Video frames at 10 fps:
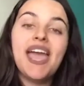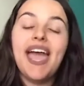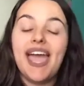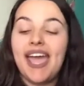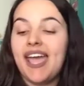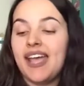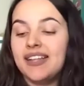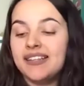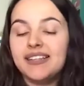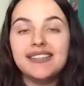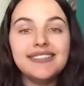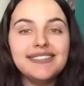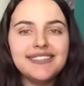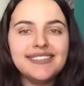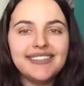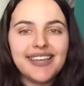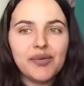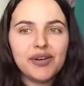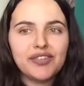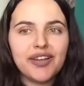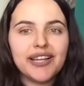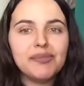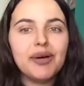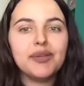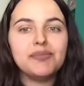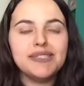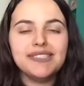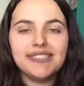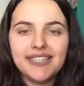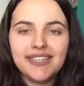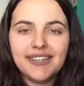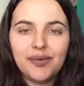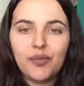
And this is the day we're talking about MYSTIQUE,